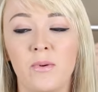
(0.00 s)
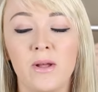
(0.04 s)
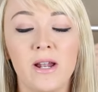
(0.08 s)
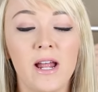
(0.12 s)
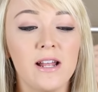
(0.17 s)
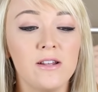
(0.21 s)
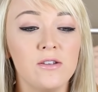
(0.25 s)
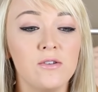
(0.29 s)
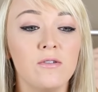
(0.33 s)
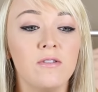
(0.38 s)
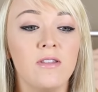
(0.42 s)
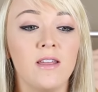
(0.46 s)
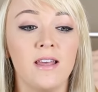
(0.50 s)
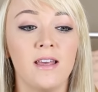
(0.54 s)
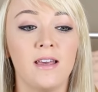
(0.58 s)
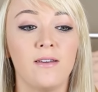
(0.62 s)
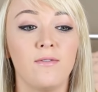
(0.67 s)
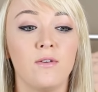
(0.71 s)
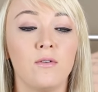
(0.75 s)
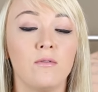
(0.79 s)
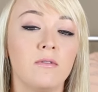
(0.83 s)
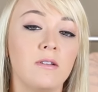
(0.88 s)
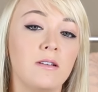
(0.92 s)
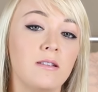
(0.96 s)
But I do think
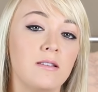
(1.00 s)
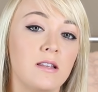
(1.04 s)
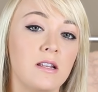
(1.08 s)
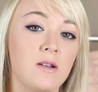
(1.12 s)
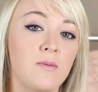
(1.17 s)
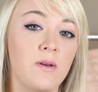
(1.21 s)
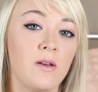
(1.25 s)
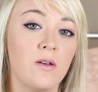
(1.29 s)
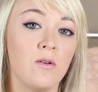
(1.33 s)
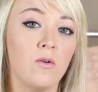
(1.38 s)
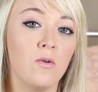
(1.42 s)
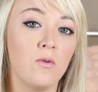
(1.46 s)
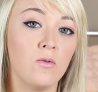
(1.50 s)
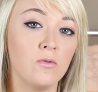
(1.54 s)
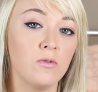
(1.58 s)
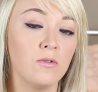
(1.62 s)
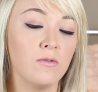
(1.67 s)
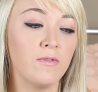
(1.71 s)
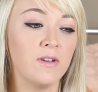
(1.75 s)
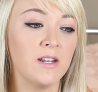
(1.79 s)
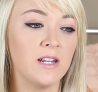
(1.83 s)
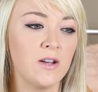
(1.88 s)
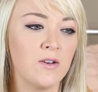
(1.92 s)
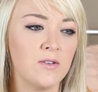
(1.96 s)
if you listen to my older
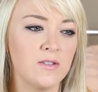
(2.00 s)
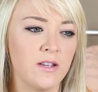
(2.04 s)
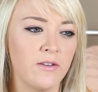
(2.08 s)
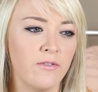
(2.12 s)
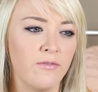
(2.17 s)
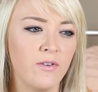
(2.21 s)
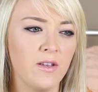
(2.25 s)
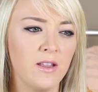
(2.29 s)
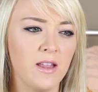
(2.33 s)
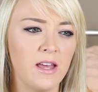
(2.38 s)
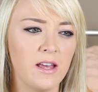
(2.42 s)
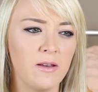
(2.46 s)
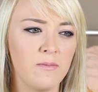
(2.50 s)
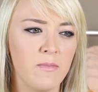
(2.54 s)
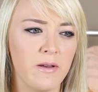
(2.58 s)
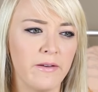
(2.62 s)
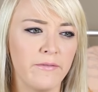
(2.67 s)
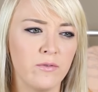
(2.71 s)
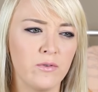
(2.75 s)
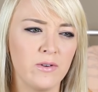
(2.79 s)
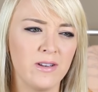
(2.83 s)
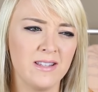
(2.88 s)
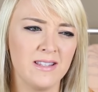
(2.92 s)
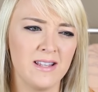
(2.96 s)
videos, I feel like my
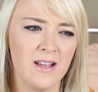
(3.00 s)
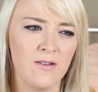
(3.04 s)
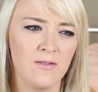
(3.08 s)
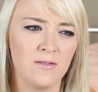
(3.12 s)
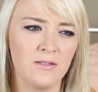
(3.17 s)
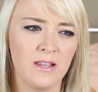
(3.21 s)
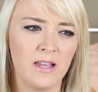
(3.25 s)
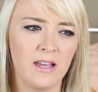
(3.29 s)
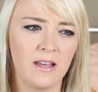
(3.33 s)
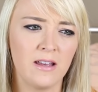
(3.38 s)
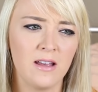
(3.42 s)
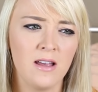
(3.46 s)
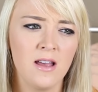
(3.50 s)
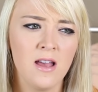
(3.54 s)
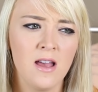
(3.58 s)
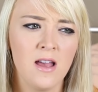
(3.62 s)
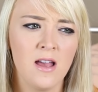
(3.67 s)
voice sounds like